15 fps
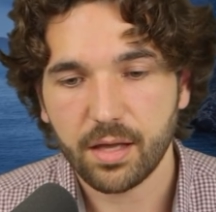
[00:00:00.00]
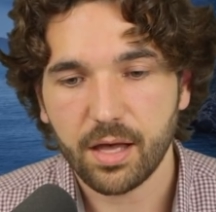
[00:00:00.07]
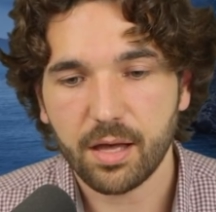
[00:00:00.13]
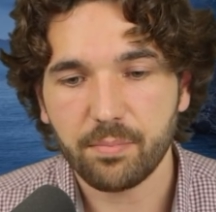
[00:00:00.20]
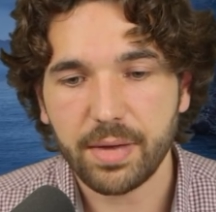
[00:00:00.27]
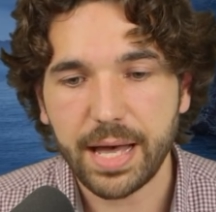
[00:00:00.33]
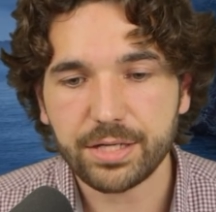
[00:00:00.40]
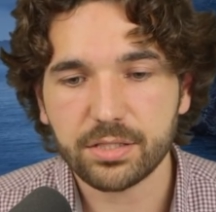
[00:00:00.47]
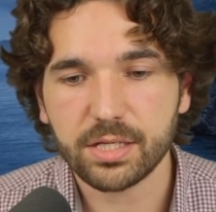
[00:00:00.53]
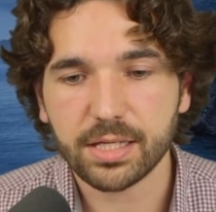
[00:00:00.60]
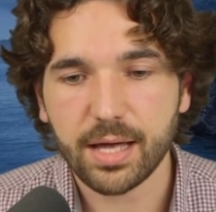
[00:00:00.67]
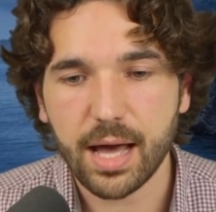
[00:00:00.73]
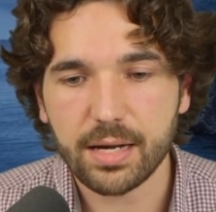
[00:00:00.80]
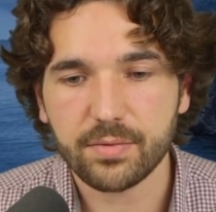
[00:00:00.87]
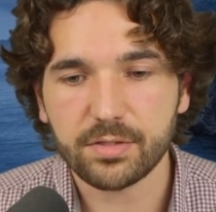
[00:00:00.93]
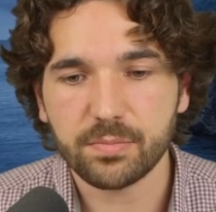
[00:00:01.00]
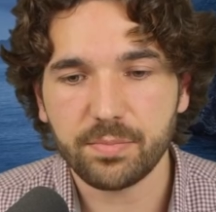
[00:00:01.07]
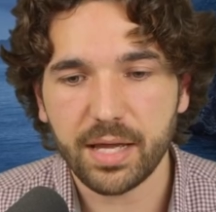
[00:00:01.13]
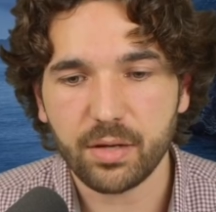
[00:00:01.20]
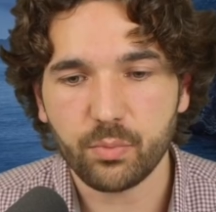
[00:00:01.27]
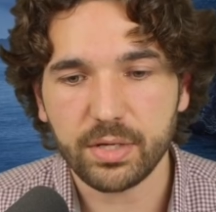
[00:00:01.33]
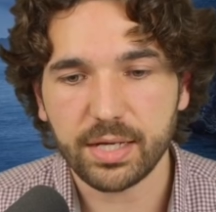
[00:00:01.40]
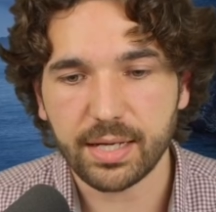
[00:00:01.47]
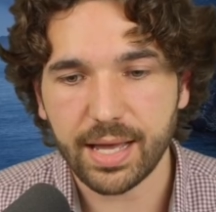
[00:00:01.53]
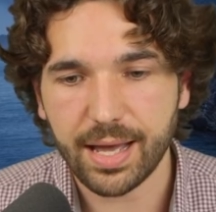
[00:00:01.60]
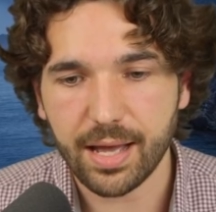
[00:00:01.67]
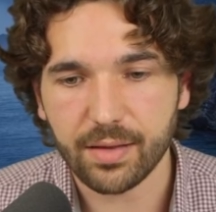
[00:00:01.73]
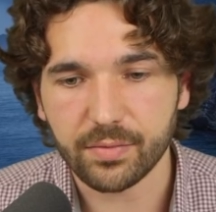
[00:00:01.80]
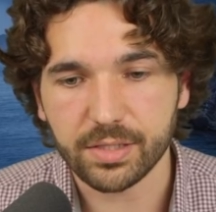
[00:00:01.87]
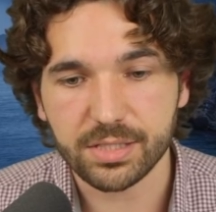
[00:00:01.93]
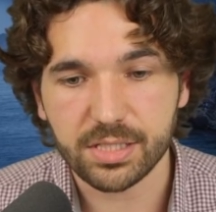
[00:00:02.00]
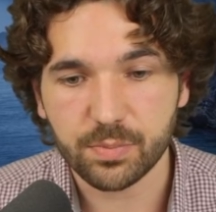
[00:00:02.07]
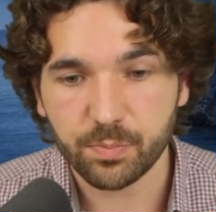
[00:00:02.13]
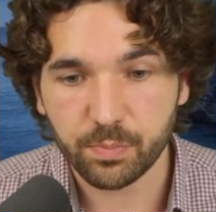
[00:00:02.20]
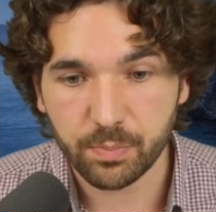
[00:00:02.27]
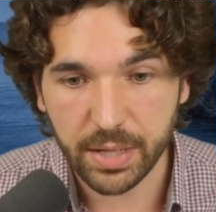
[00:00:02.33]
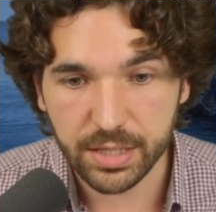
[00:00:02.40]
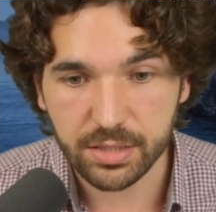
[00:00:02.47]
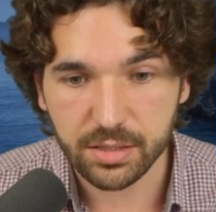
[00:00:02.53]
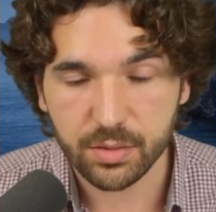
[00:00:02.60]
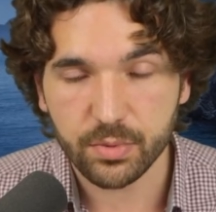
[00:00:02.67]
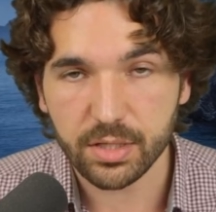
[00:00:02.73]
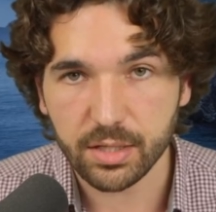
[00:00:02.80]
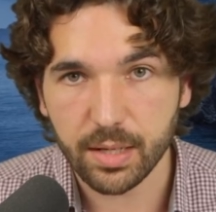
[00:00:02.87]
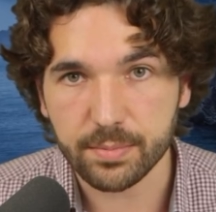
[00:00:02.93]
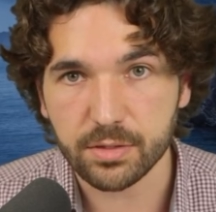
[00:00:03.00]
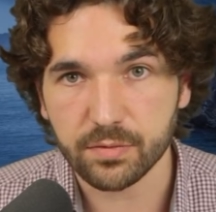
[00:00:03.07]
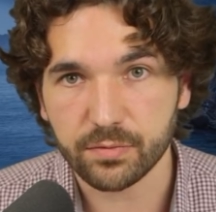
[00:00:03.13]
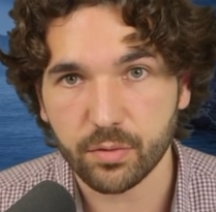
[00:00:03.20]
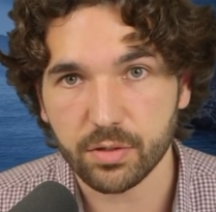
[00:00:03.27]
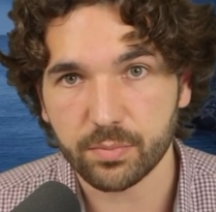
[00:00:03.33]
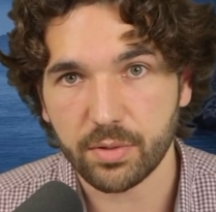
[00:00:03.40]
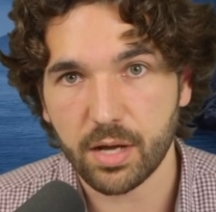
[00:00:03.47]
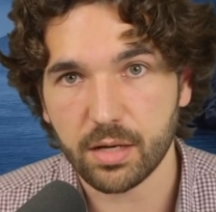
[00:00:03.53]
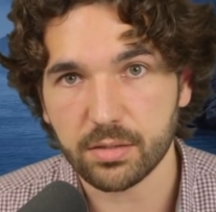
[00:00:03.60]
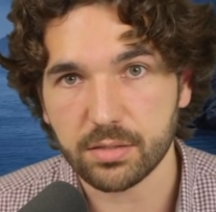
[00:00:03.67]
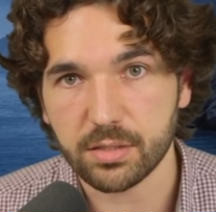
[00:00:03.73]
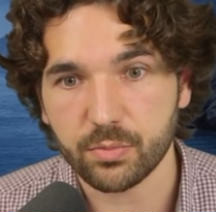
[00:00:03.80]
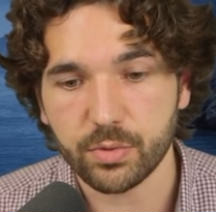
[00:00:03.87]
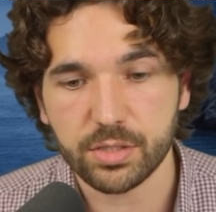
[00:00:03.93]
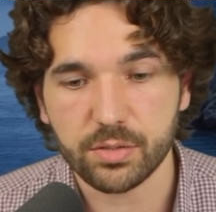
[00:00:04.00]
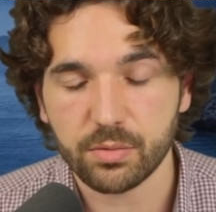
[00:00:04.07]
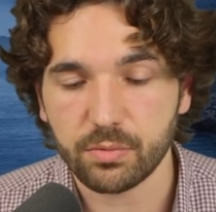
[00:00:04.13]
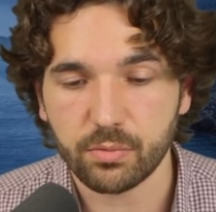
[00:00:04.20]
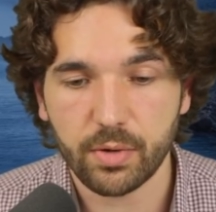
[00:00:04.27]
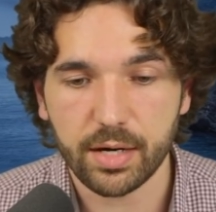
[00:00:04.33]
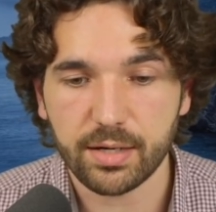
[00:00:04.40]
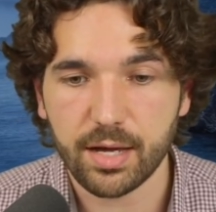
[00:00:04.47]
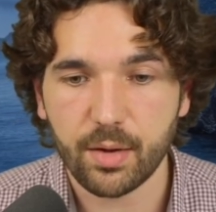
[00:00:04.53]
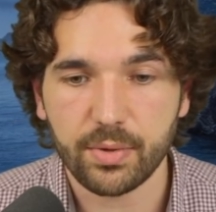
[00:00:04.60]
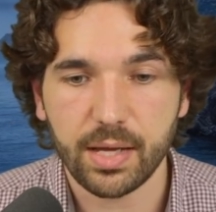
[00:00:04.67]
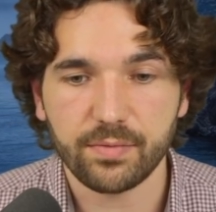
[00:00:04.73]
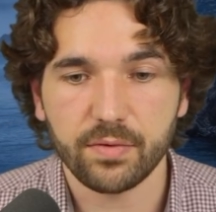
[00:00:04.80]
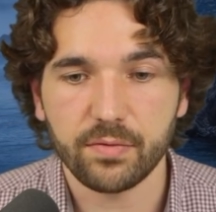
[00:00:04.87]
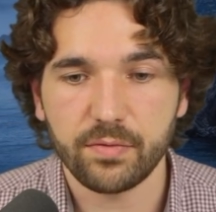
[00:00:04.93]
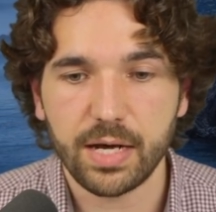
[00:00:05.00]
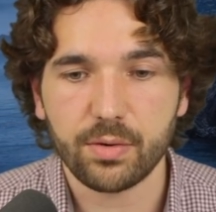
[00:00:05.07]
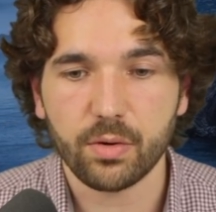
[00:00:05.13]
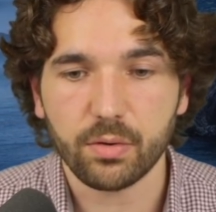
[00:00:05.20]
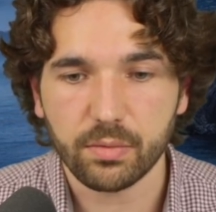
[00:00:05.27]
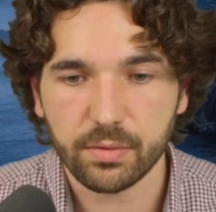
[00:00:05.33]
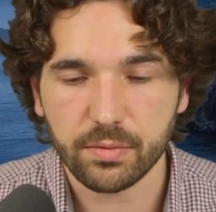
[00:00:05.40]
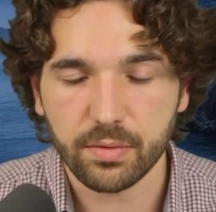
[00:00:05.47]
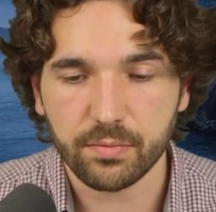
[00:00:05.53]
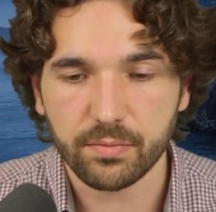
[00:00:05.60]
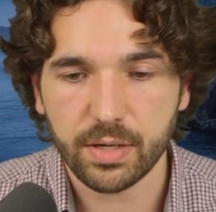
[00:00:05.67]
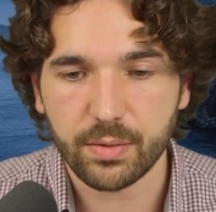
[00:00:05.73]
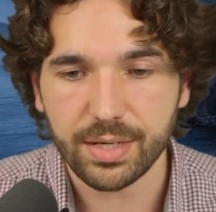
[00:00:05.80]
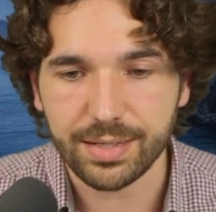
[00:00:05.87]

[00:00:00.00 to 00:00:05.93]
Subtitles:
Imagine the kind of debate we can have, especially especially when it comes to foreign policy, which right now we have a very, very